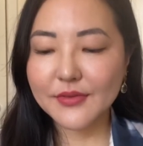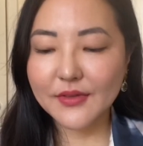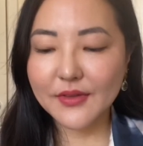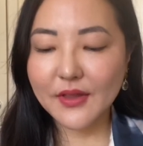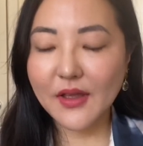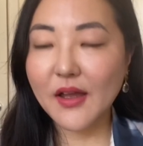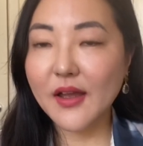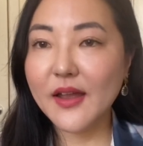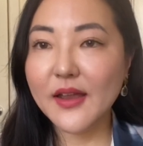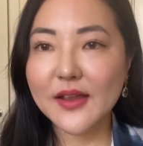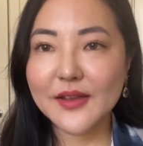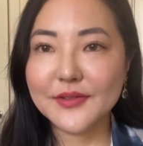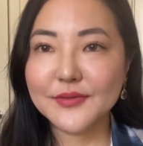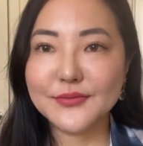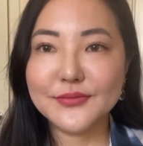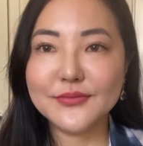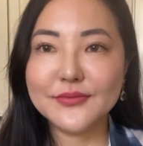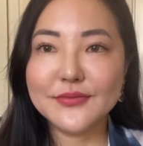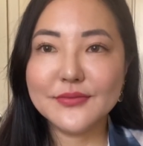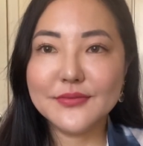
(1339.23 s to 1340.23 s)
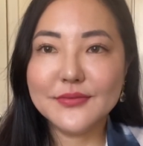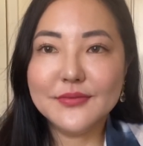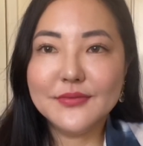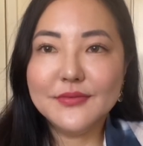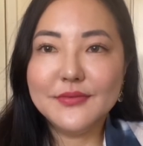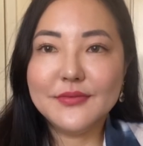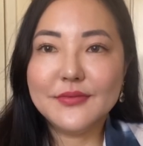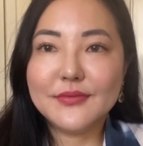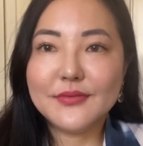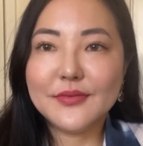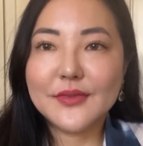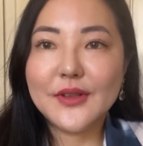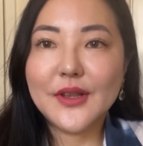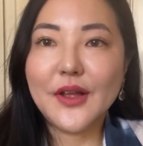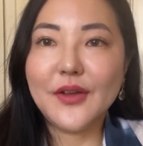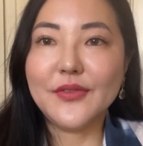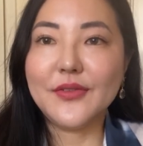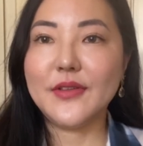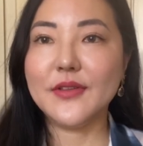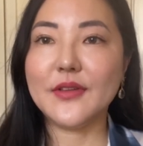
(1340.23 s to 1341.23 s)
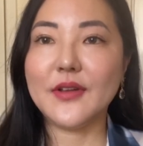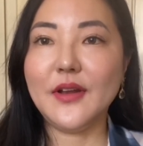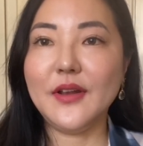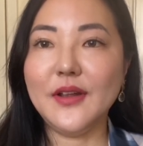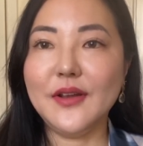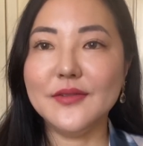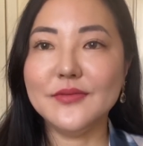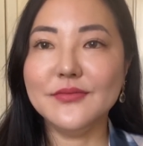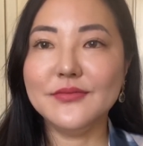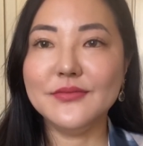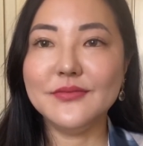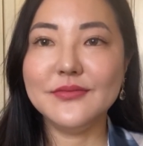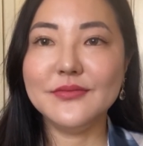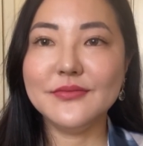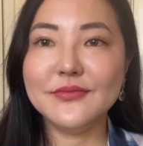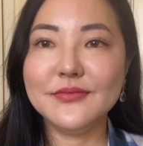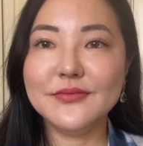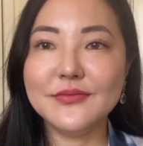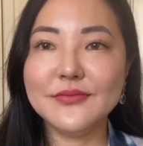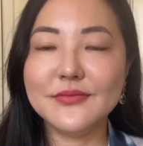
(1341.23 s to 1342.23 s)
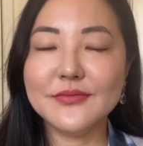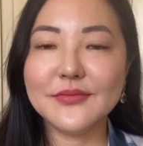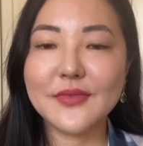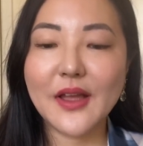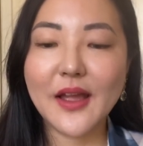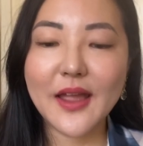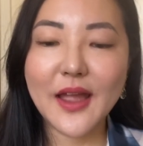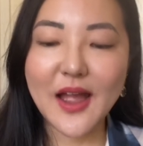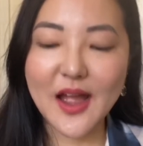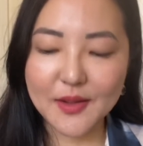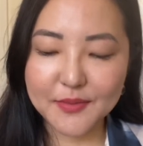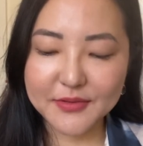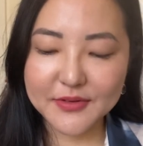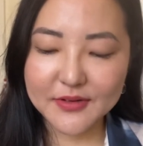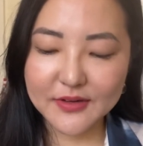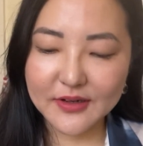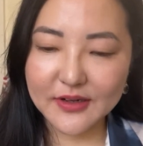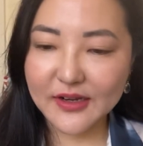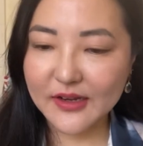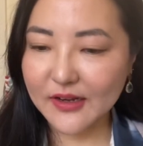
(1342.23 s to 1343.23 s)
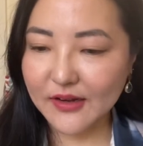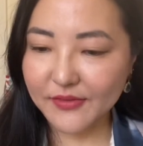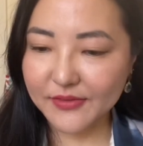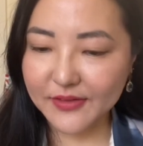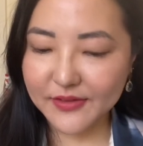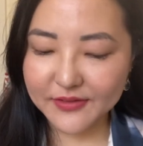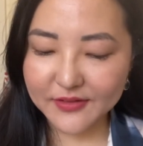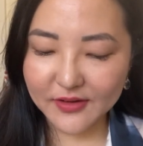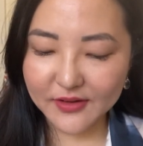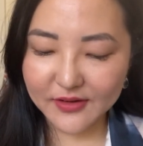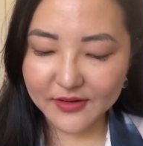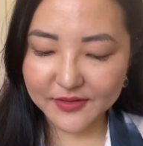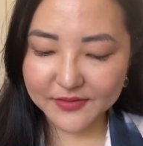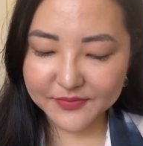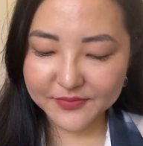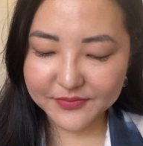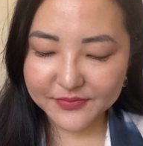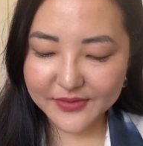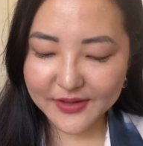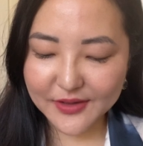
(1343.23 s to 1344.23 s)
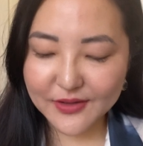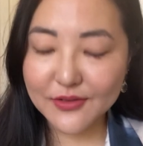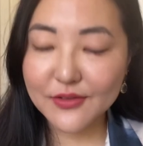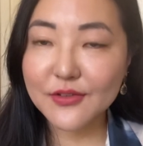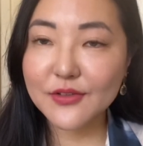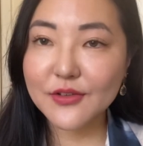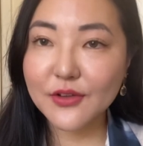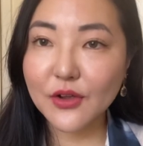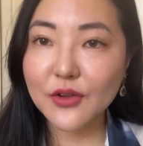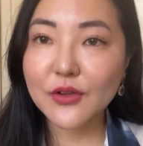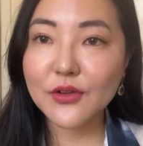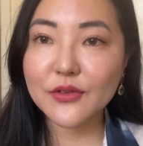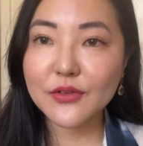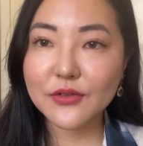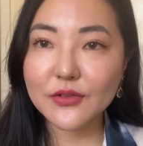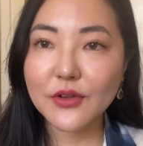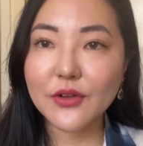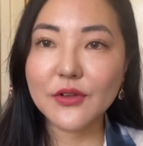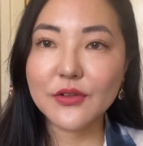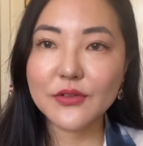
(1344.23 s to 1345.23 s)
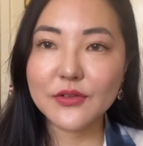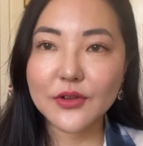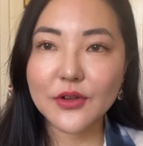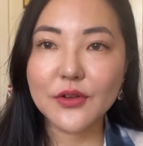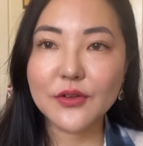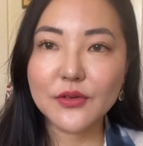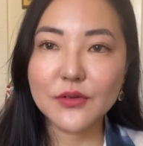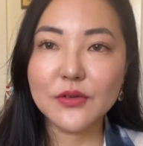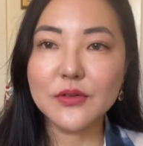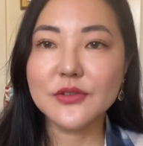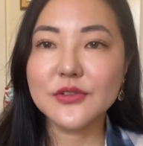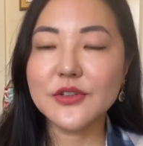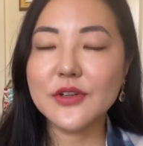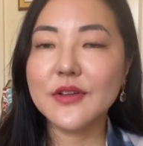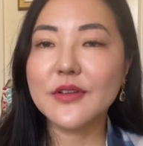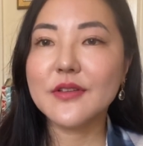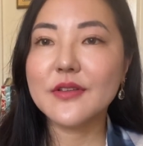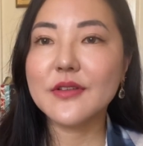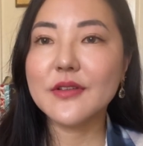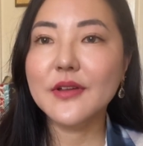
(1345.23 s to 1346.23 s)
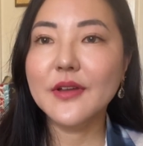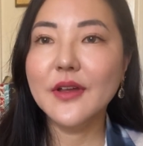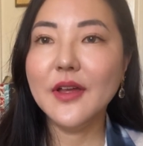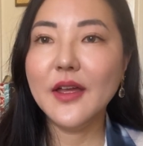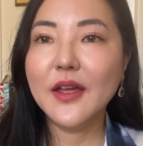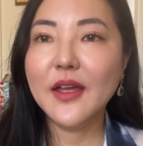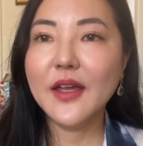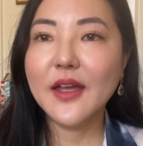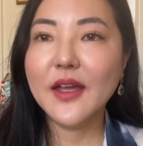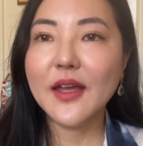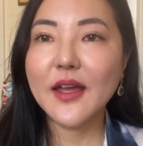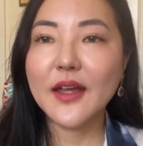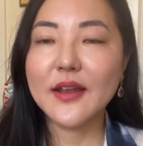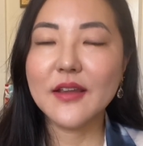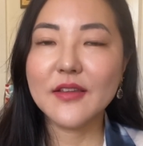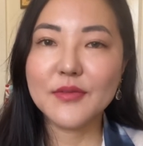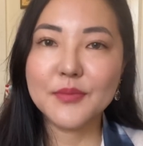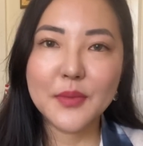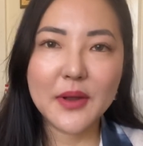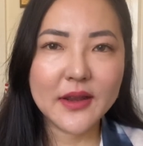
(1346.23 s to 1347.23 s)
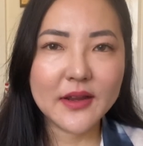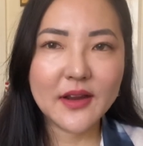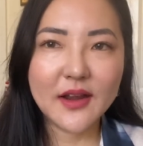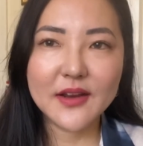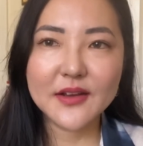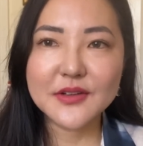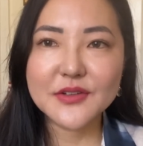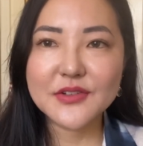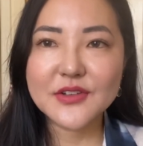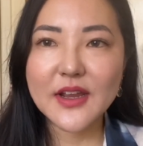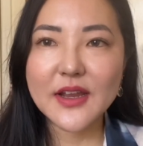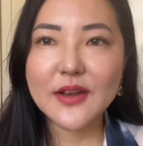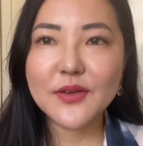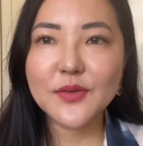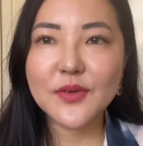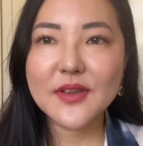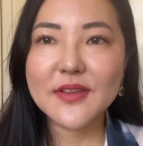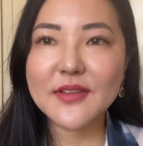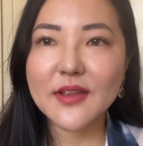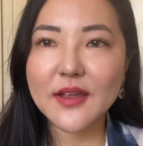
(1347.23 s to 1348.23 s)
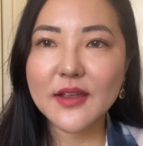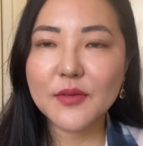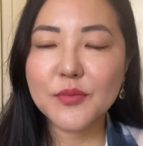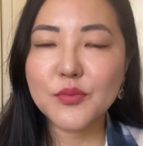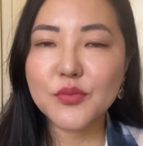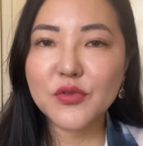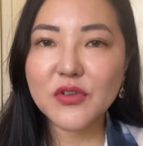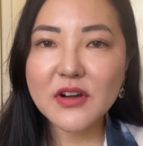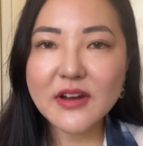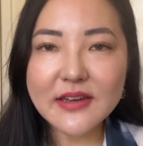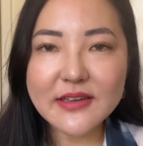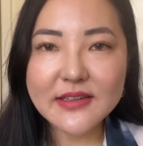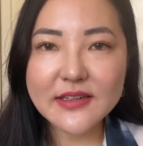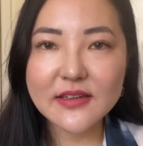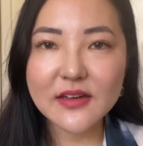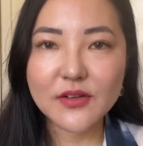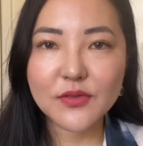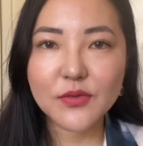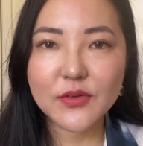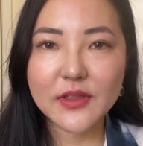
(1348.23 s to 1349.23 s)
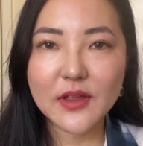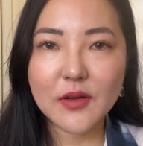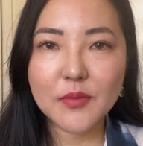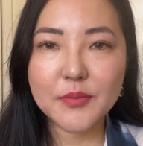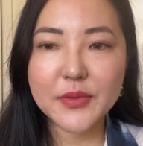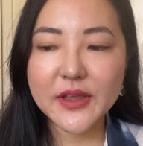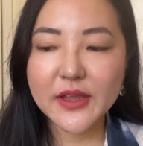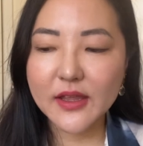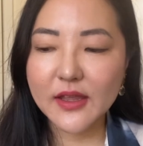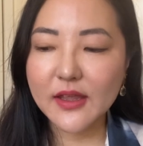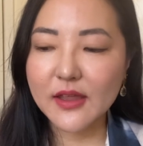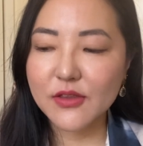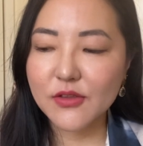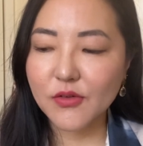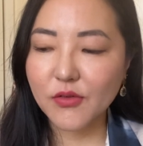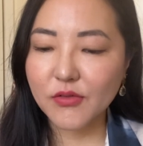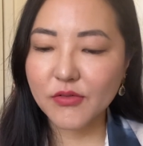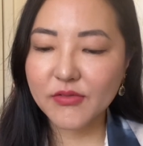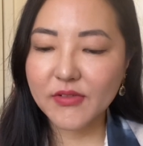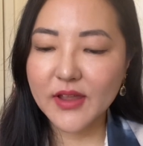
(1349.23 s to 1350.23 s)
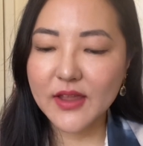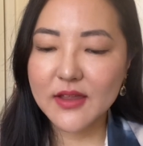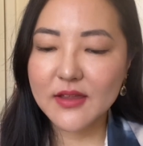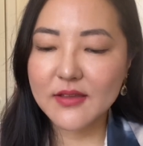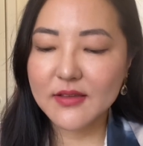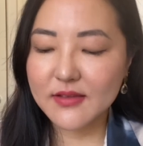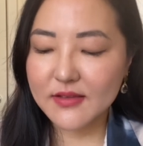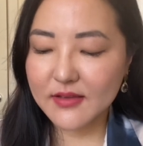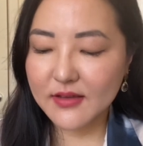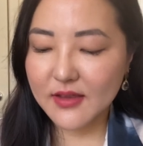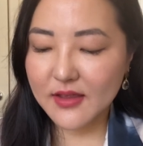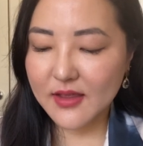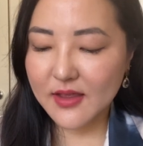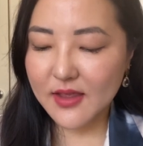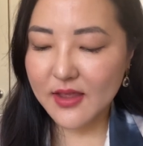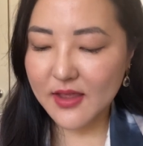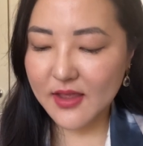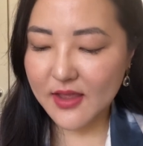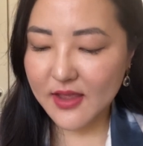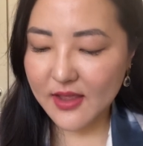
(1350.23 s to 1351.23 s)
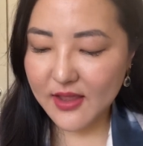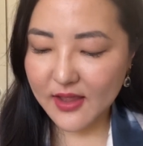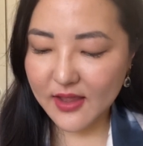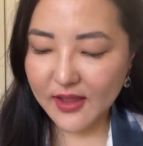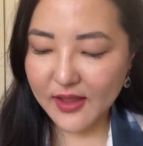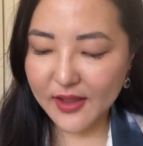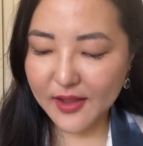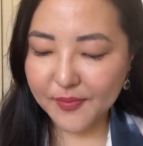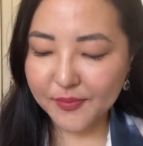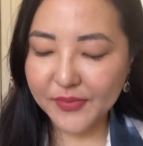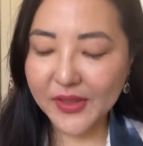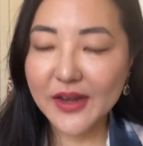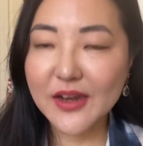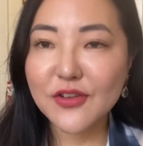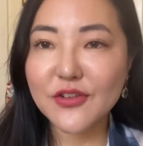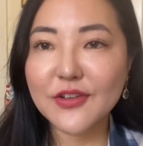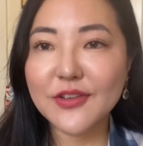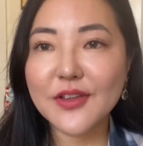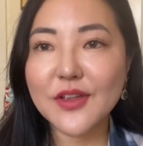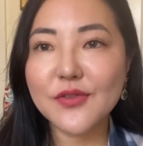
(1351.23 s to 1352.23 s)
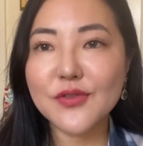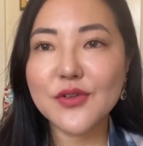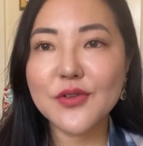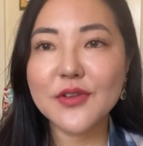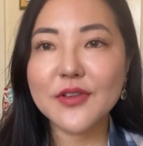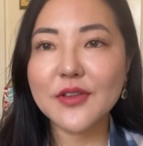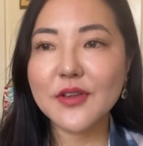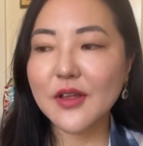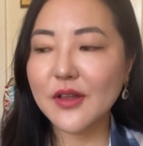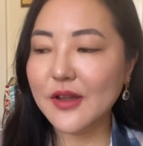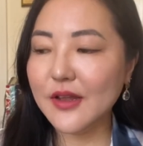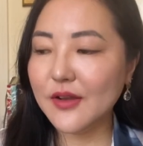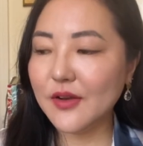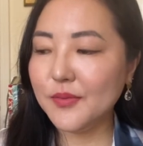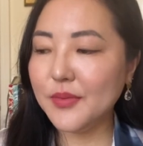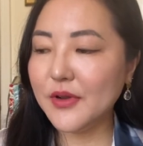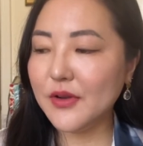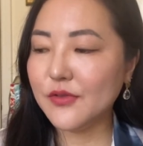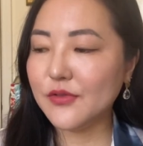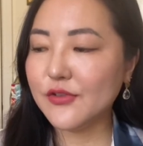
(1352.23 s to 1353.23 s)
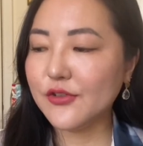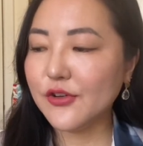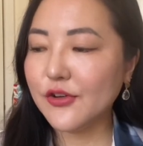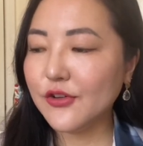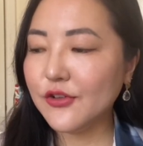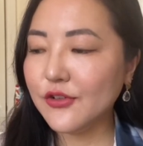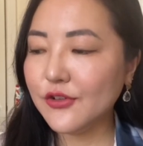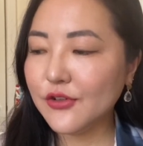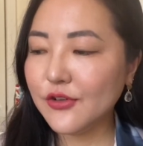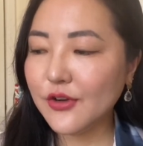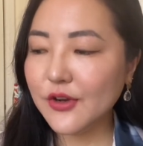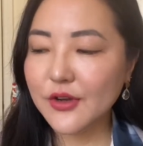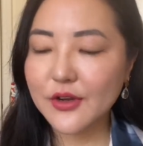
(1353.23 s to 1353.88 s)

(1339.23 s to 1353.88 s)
I love this colour. I absolutely love this colour. It's so, so, so gorgeous. And it's my kind of shade. It's like bright enough without being in your face. And it just gives you a little bit of zhuzh.